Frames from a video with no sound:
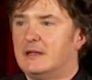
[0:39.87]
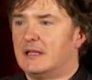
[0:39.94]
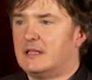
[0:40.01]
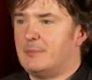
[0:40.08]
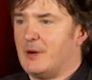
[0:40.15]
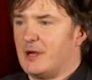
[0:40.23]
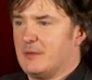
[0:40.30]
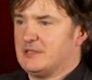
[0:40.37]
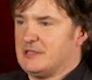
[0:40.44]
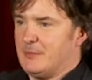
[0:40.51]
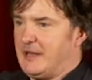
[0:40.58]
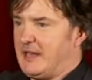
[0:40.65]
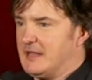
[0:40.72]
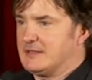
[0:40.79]
at the bottom of
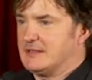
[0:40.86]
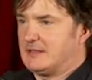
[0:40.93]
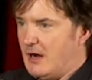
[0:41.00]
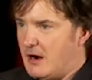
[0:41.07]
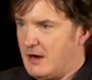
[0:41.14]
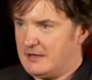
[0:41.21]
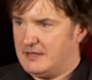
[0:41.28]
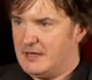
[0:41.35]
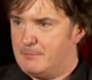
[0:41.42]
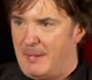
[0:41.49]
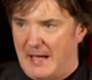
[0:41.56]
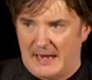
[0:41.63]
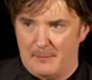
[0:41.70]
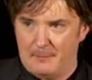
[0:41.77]
somebody else's garden in
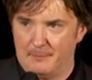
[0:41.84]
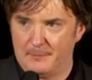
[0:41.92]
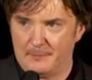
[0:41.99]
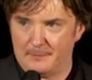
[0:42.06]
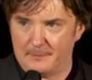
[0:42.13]
Balham. You